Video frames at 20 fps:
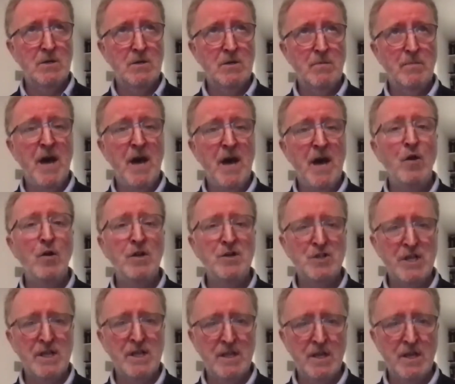
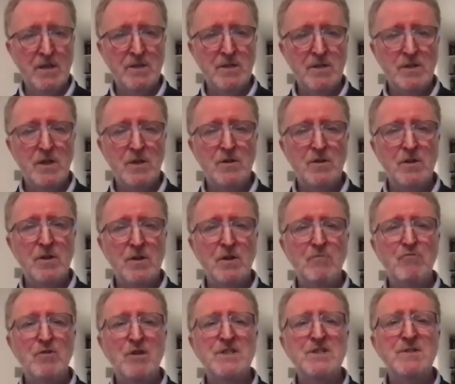biology that
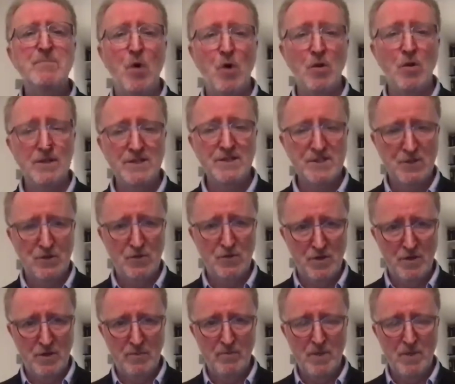responds to
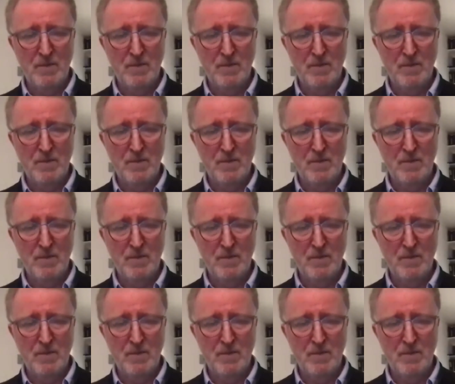them.